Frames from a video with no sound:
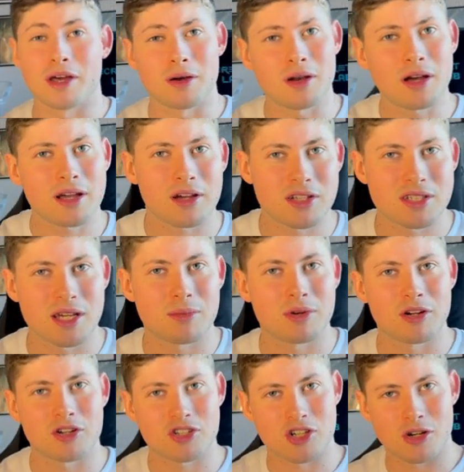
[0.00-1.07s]
Now, like I said
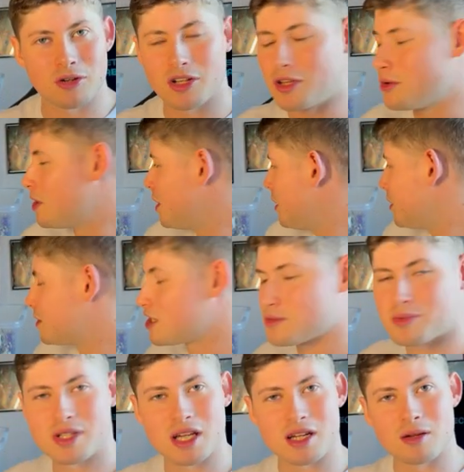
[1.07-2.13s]
when I was showing you this
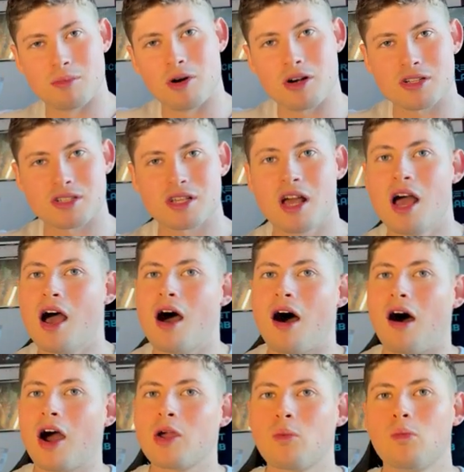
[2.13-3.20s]
particular box,
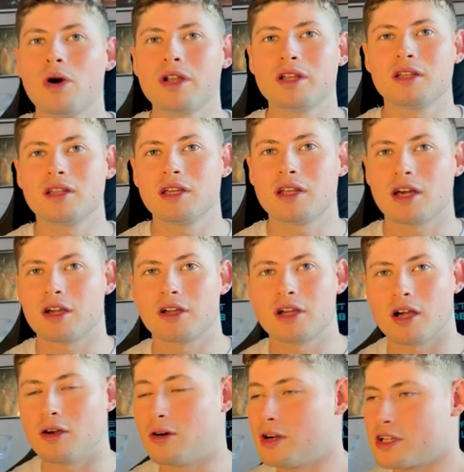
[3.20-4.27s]
I wouldn't, you know,
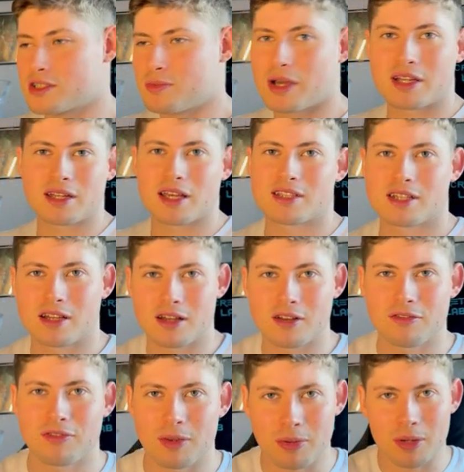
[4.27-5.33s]
go, oh, it's magnetic, I'm going
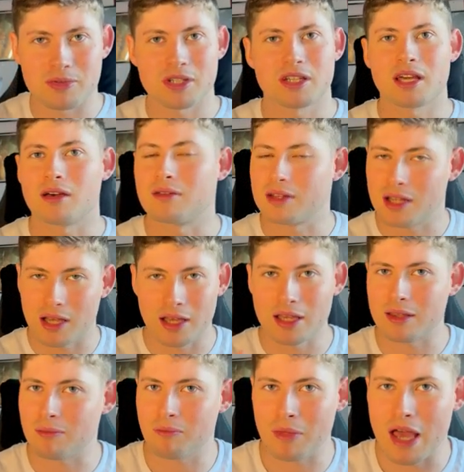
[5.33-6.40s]
to flip upside down. Like,
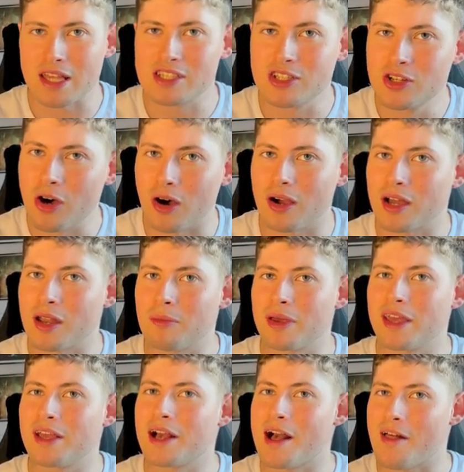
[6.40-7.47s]
it, it's not going to
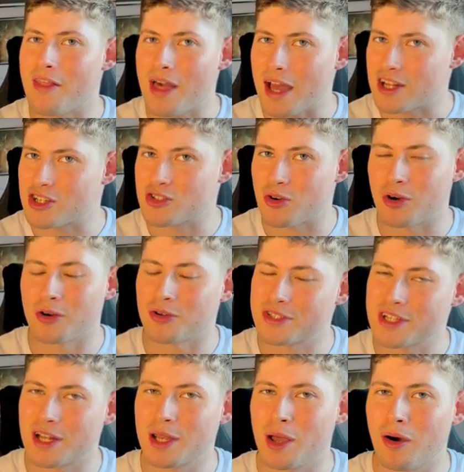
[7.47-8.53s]
be that strong, or
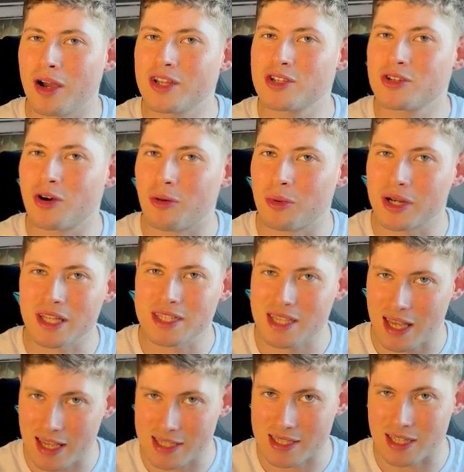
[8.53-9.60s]
certainly I do not want to
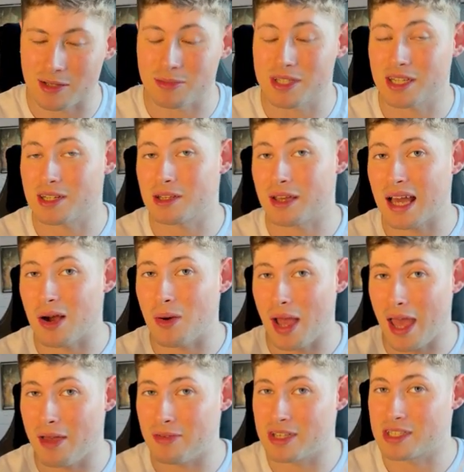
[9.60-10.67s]
test it, particularly how
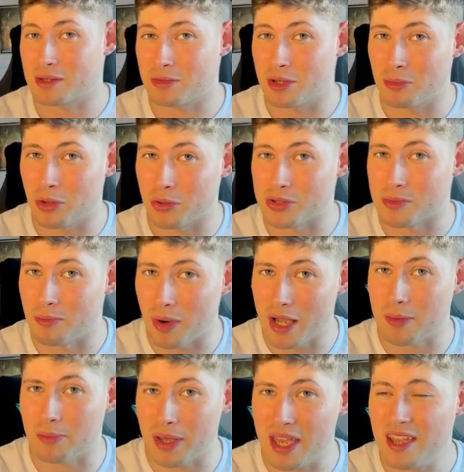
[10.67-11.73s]
heavy some of your models
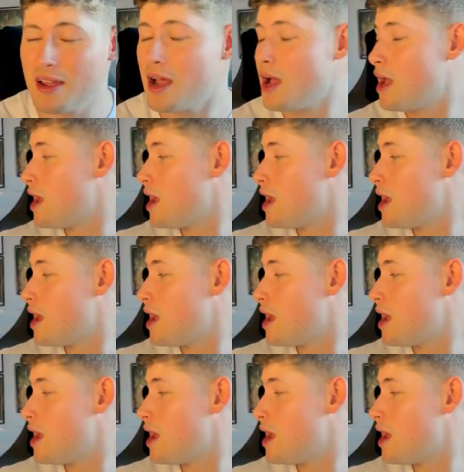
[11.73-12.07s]
might be.